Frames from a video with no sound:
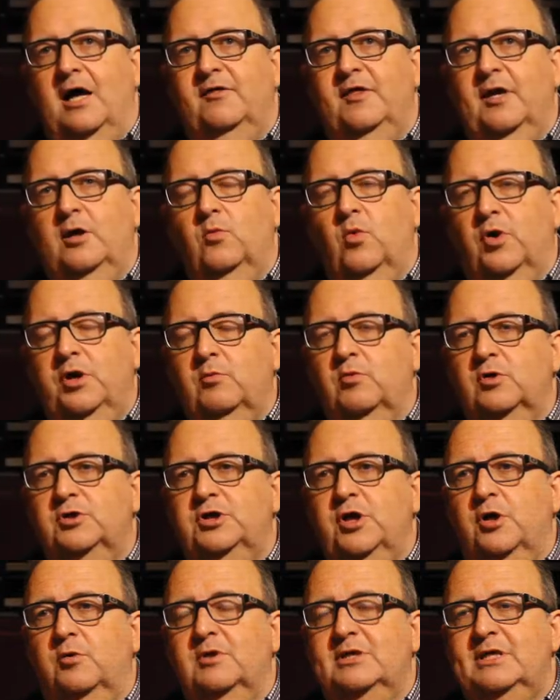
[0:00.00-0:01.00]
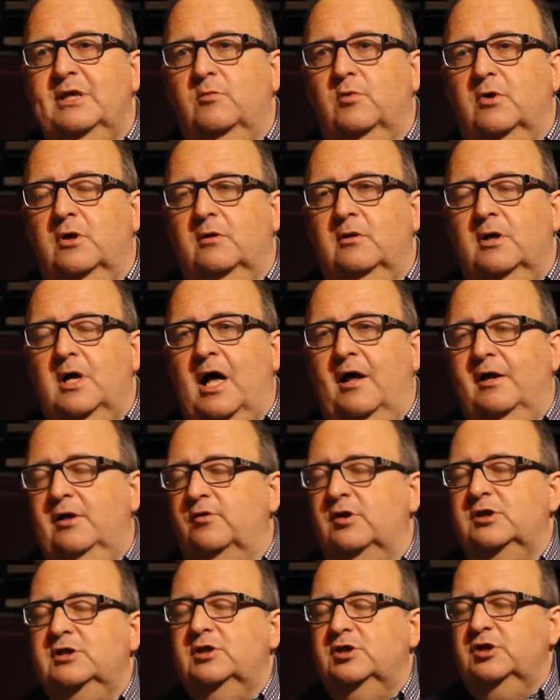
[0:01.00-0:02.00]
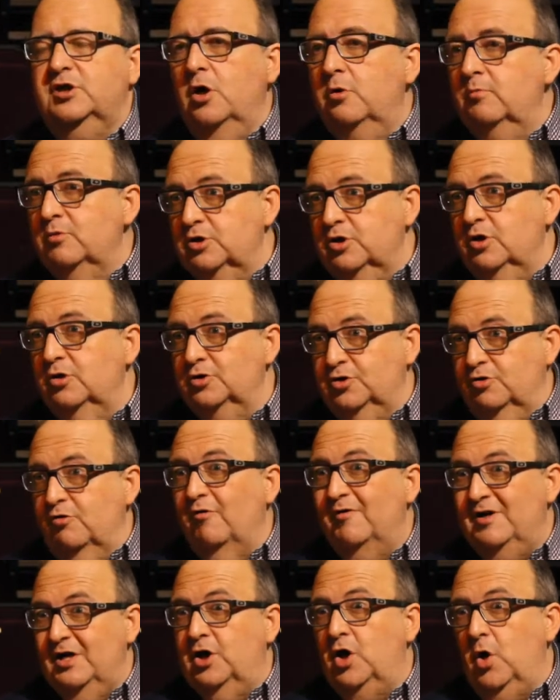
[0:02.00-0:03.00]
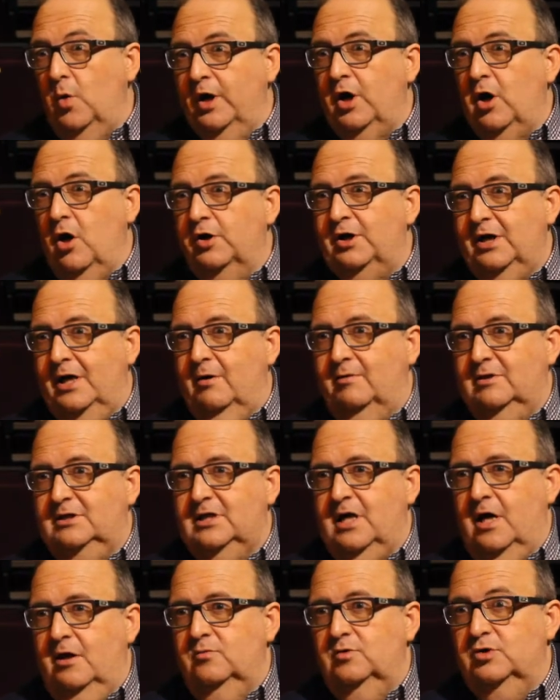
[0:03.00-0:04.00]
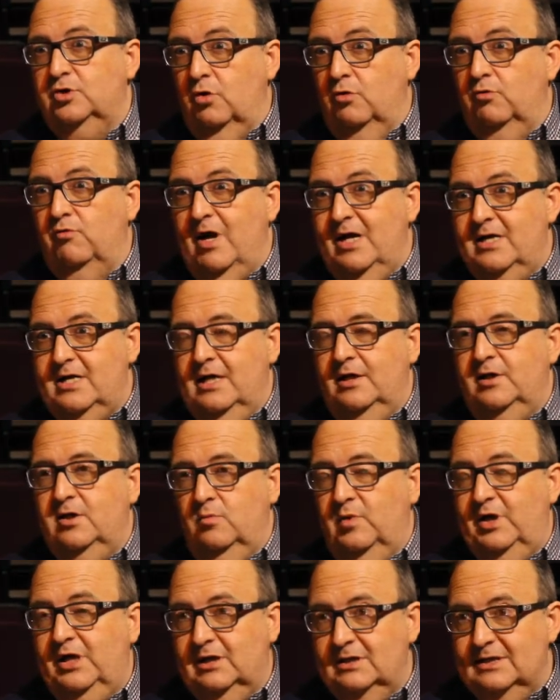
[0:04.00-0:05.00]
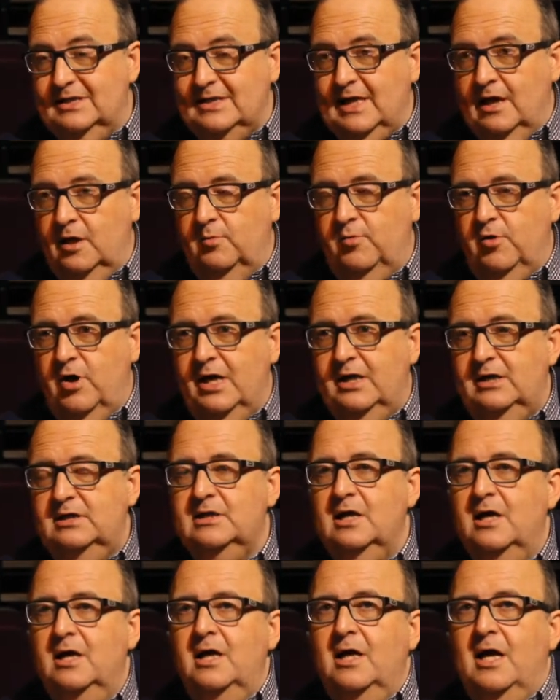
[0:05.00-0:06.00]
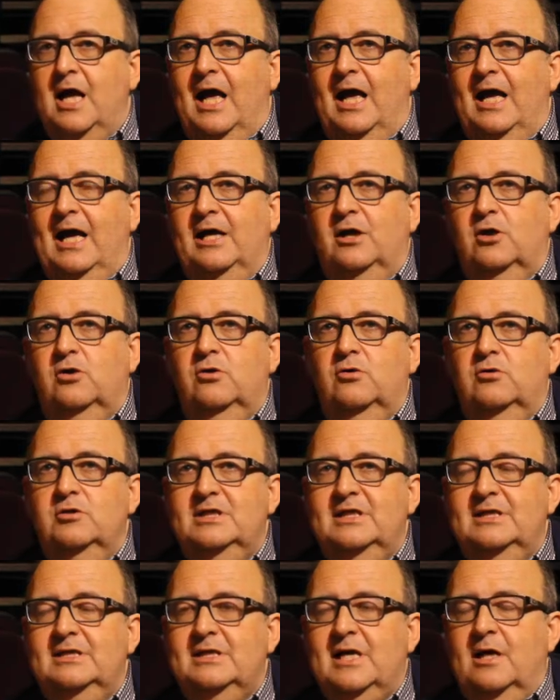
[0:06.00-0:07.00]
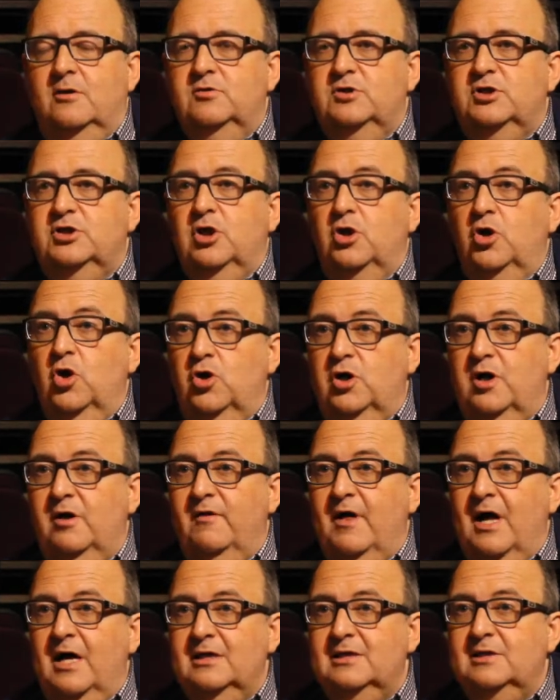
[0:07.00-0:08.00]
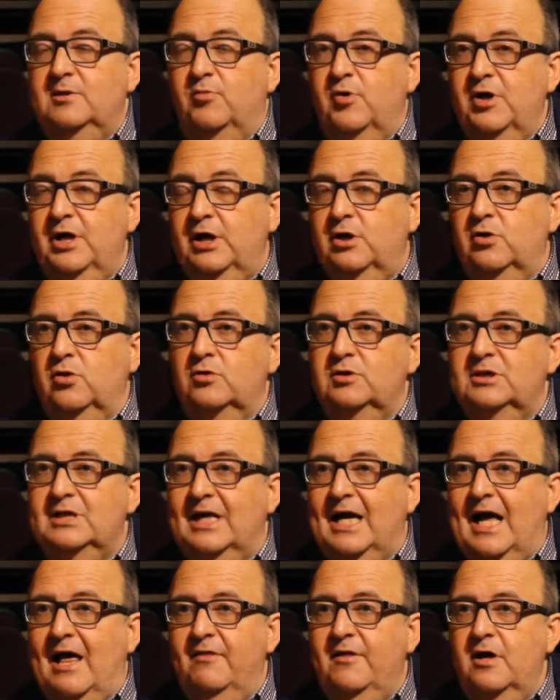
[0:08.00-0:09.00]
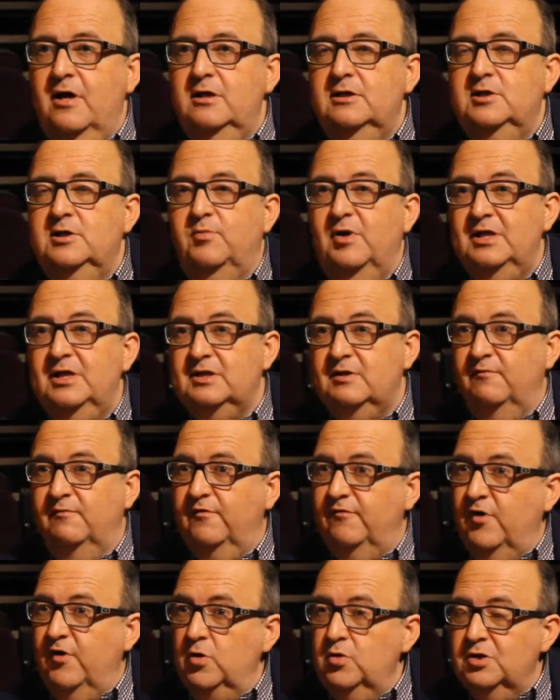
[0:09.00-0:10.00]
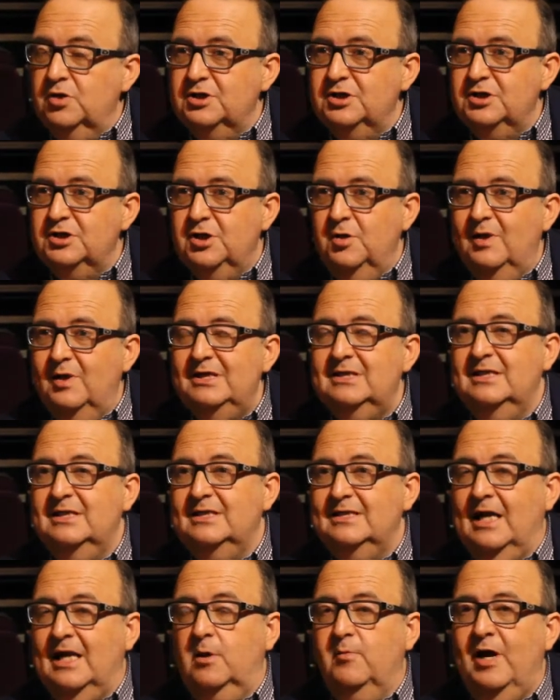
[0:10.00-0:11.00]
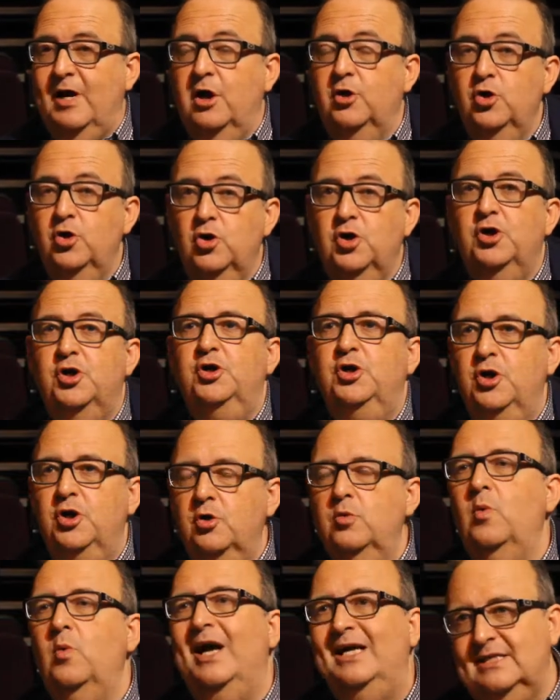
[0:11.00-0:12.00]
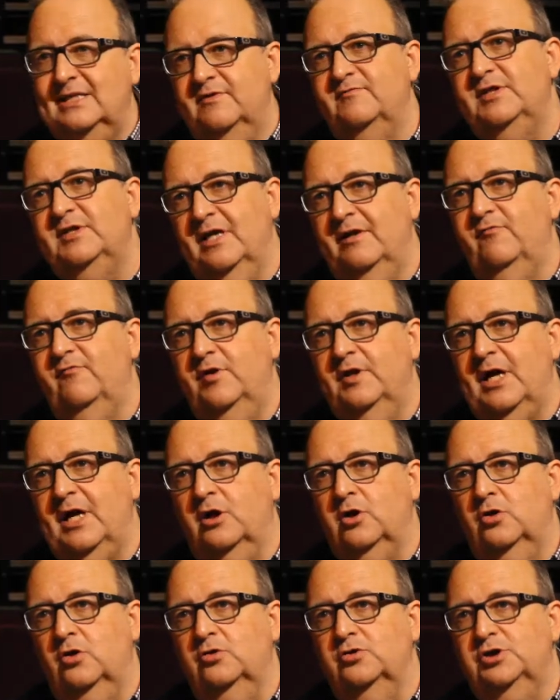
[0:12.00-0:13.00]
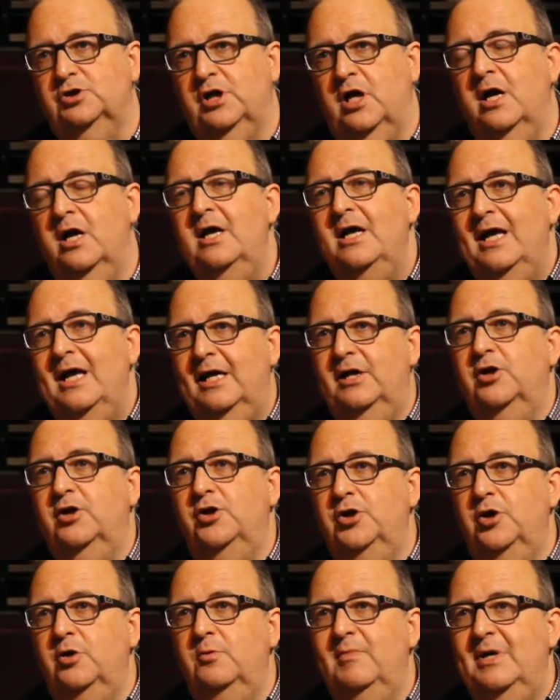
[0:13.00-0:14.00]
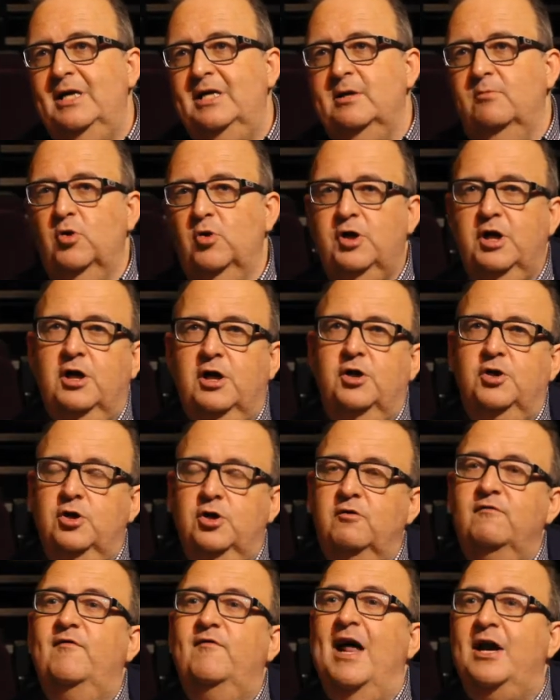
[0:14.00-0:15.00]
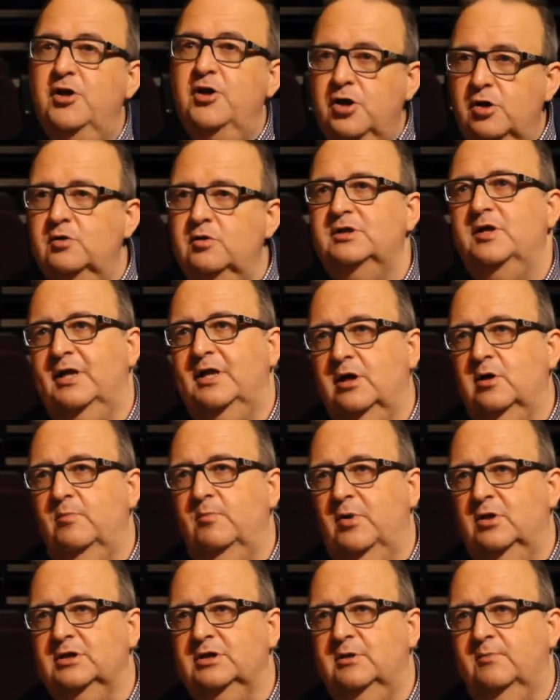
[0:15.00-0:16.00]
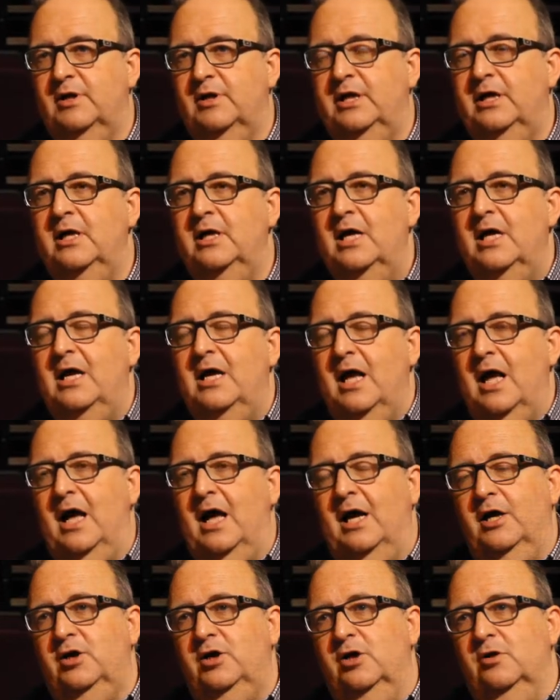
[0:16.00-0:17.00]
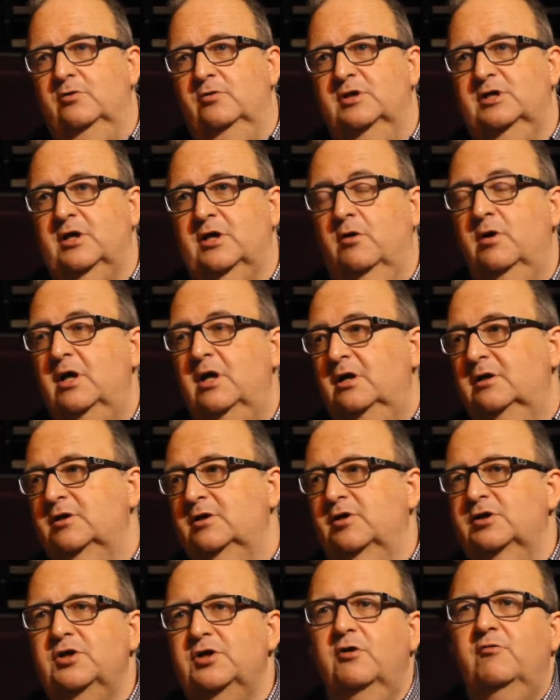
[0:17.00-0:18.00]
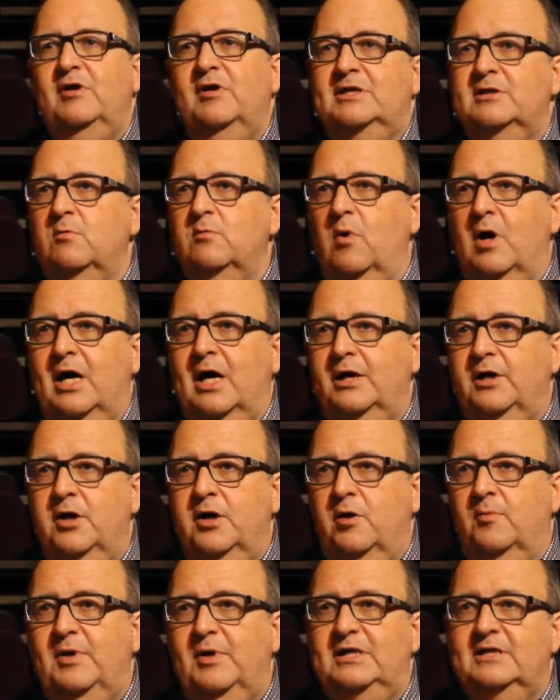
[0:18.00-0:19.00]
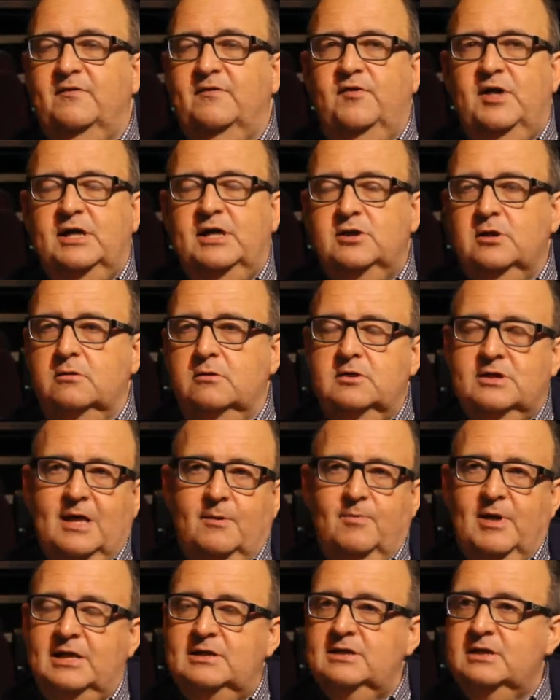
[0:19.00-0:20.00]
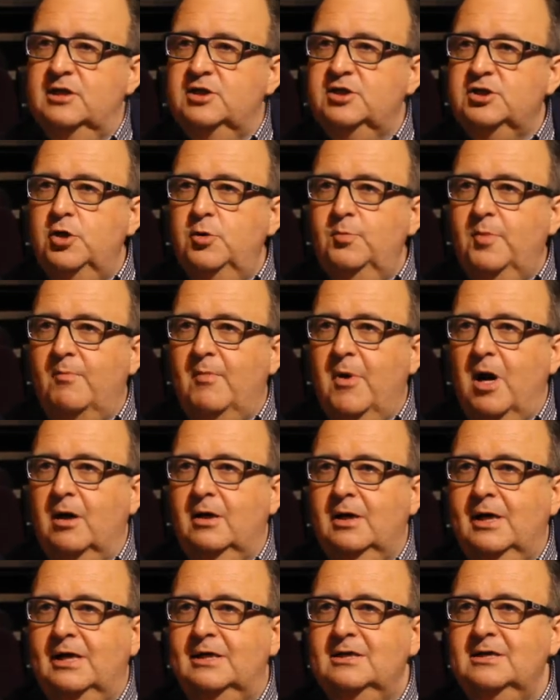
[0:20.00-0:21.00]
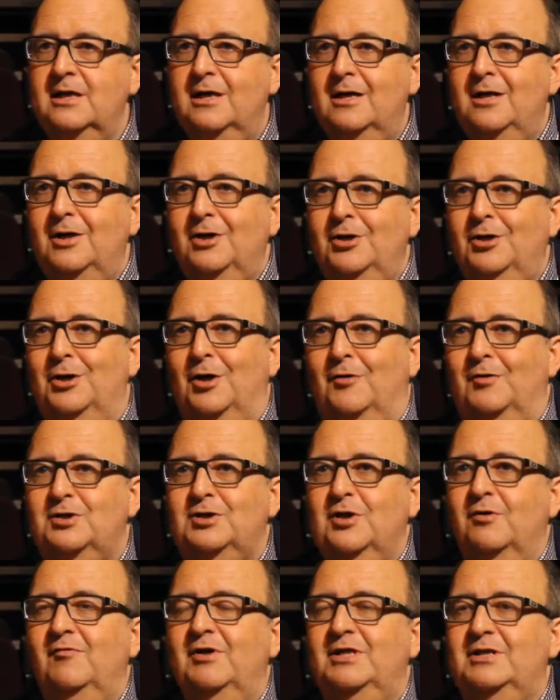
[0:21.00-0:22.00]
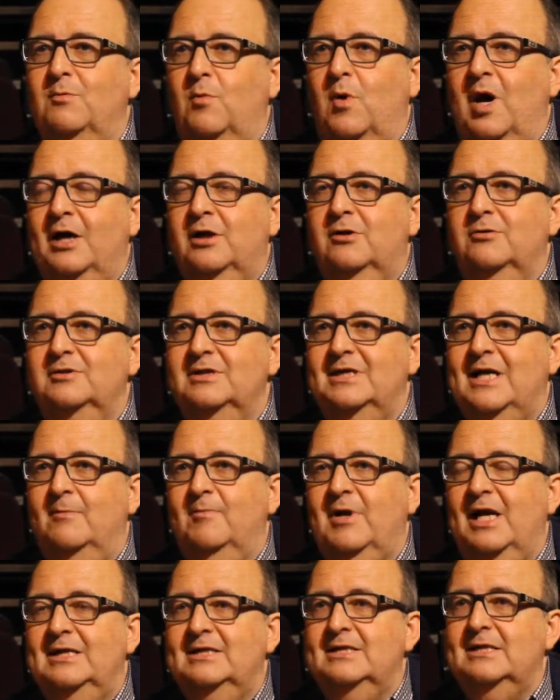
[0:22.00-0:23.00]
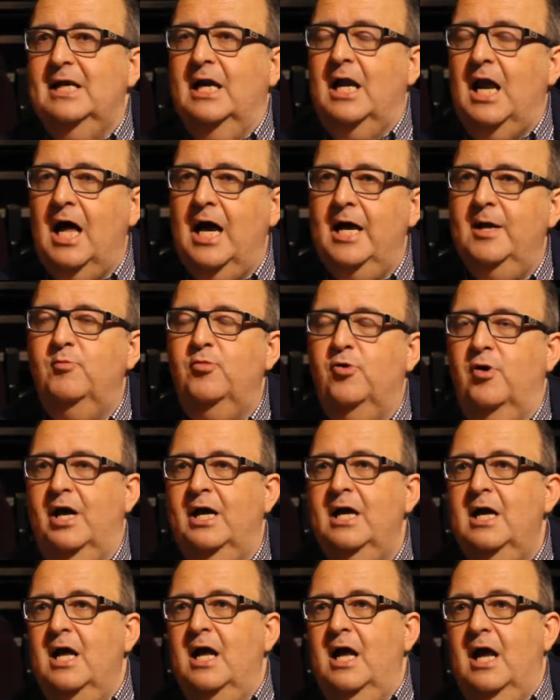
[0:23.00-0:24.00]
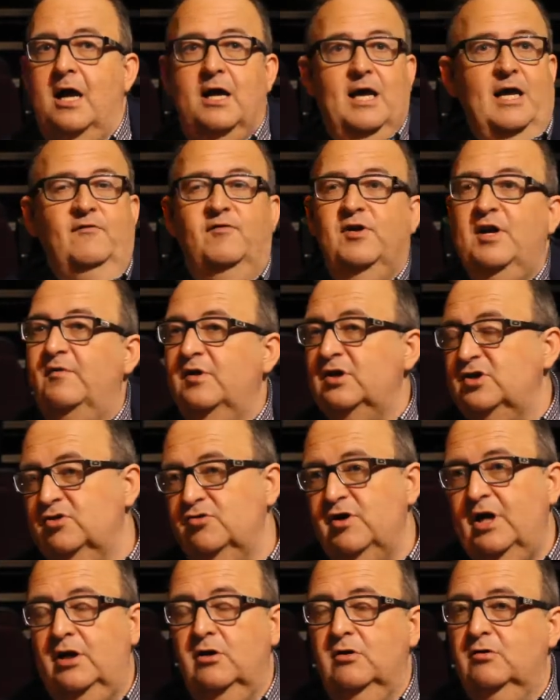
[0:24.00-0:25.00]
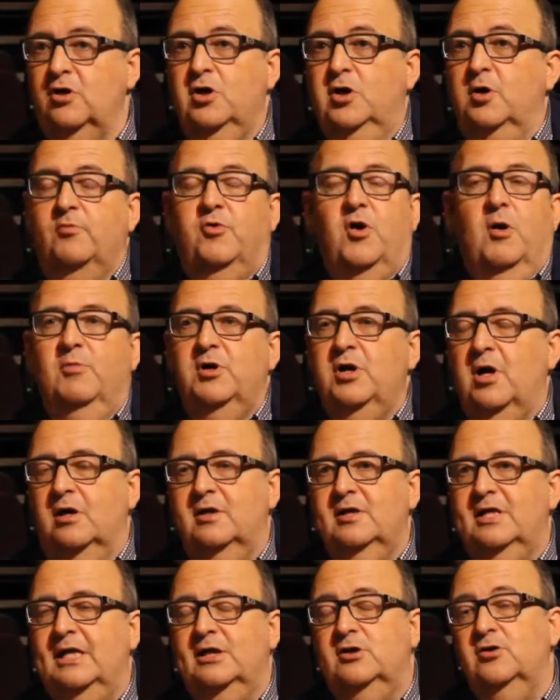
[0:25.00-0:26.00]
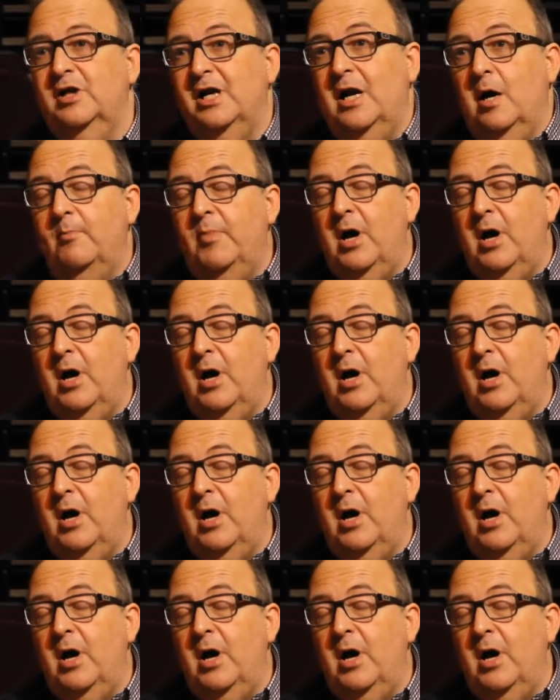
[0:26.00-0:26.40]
think what it will do is there's so much culture already going on in our towns already that we can celebrate. It causes towns to look at that, to bring it all together, to bring some focus to it, to celebrate and look at new ways of delivering that culture in a new medium, looking at new venues that they could possibly use. So there's no reason why a piece of theatre couldn't take place in a supermarket. There's no reason why it couldn't take place in a library. Even in the street, look at Promenade Theatre, look at our